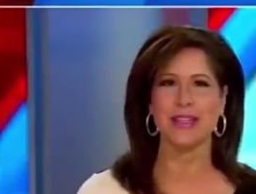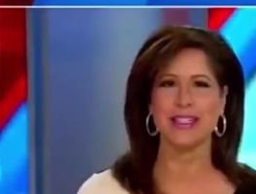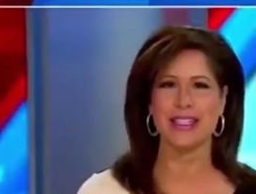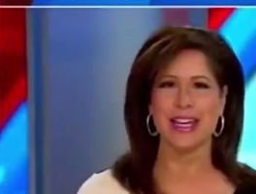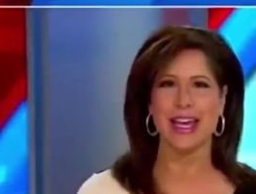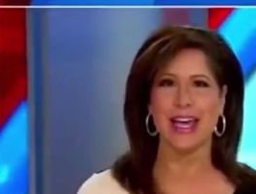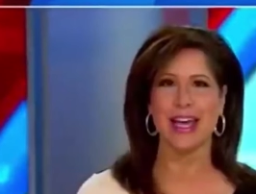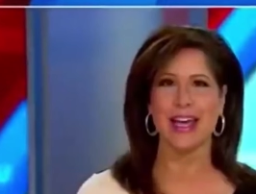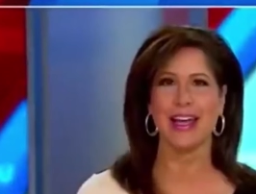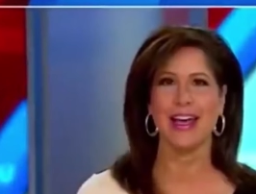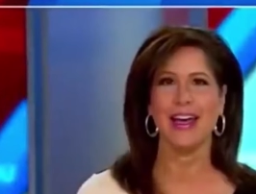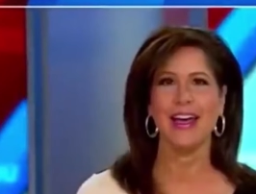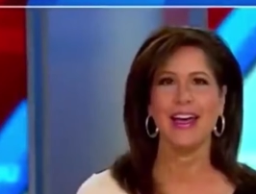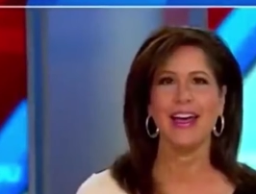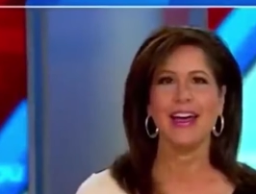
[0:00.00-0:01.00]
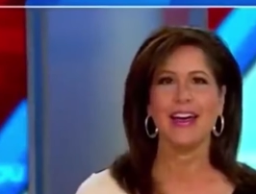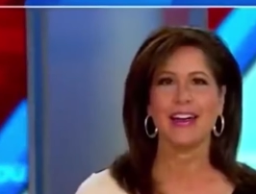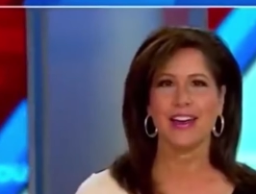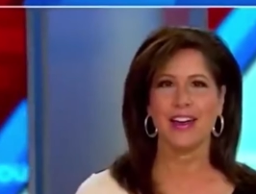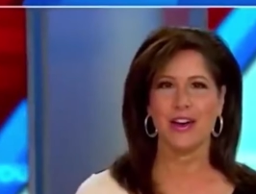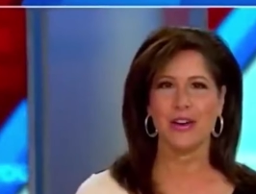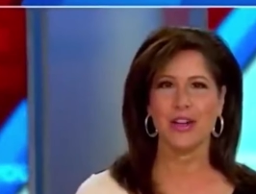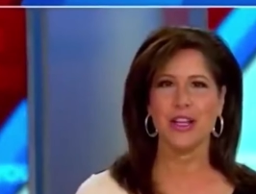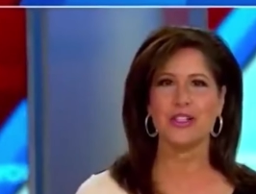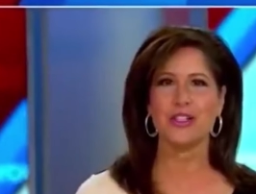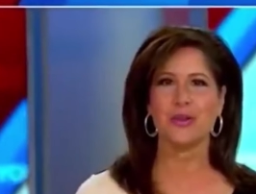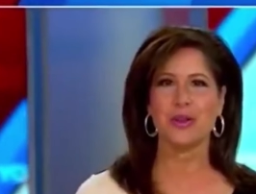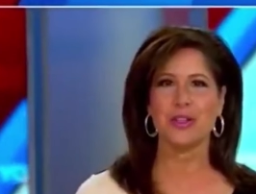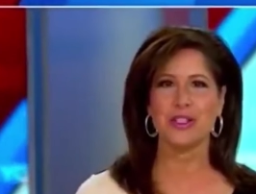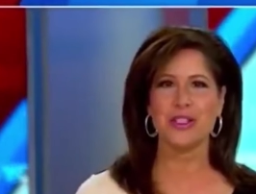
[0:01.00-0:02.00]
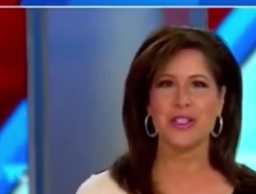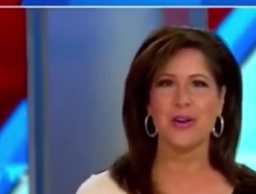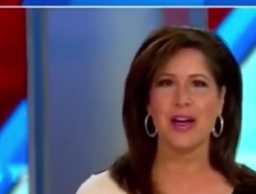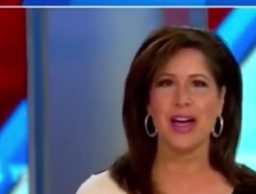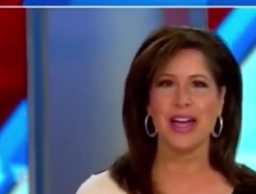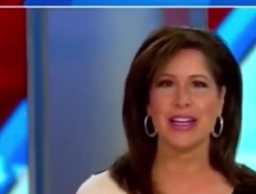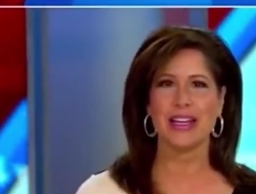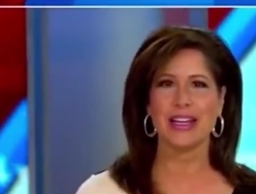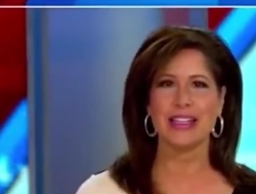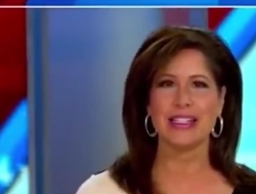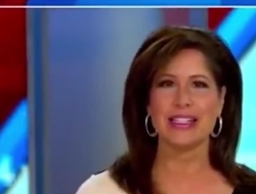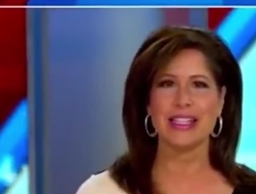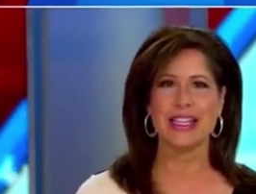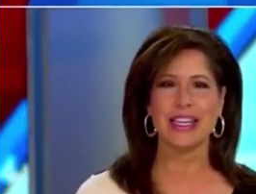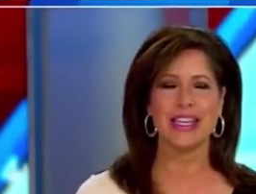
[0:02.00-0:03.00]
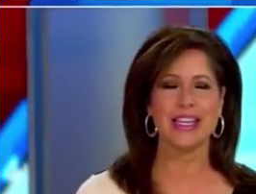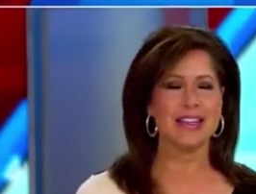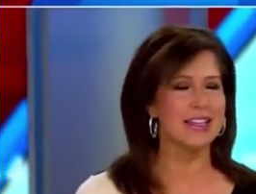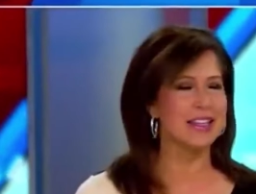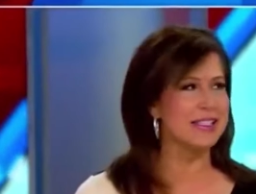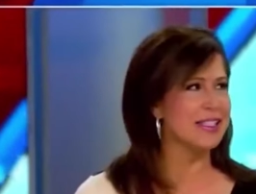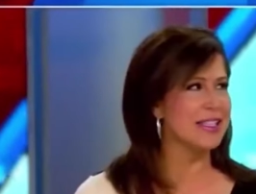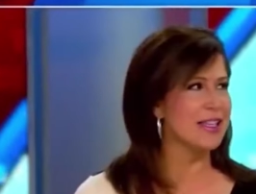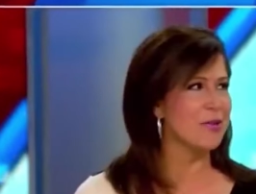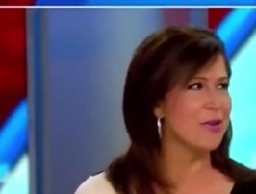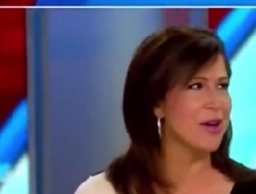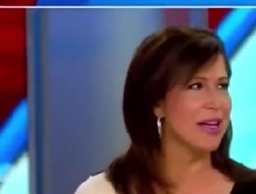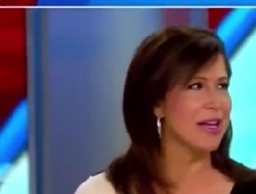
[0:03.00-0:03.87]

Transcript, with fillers: a big day. Yes. Cody, should we just go ahead and get a ticket? Lindsay, you